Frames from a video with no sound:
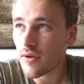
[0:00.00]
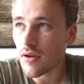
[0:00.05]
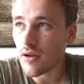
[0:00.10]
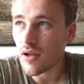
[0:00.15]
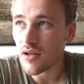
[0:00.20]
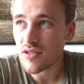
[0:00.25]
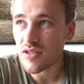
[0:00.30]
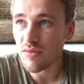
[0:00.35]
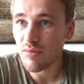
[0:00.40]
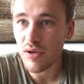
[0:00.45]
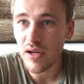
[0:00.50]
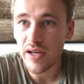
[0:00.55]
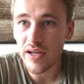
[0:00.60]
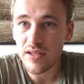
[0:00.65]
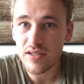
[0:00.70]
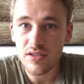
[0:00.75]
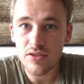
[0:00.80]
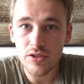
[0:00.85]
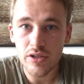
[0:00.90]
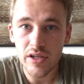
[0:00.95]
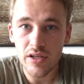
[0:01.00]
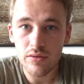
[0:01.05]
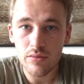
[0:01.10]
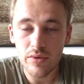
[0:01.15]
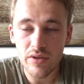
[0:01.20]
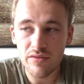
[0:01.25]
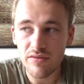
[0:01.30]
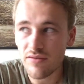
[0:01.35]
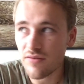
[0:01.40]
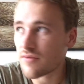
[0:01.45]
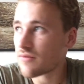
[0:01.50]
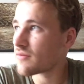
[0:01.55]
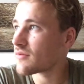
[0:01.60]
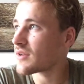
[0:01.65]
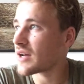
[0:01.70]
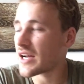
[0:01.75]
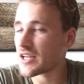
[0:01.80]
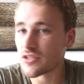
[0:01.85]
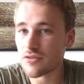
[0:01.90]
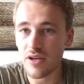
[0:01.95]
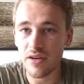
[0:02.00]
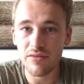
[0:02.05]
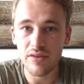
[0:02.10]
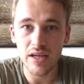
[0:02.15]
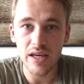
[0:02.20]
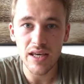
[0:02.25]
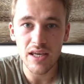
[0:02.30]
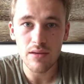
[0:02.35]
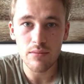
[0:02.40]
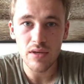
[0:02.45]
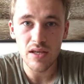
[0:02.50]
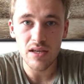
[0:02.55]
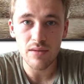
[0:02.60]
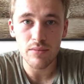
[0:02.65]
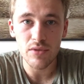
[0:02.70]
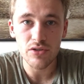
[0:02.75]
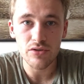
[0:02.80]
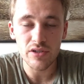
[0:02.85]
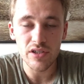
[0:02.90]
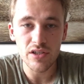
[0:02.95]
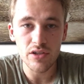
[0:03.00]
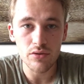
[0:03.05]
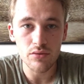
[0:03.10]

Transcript: Lots of players. Trained with Ashraf Hakimi in Madrid,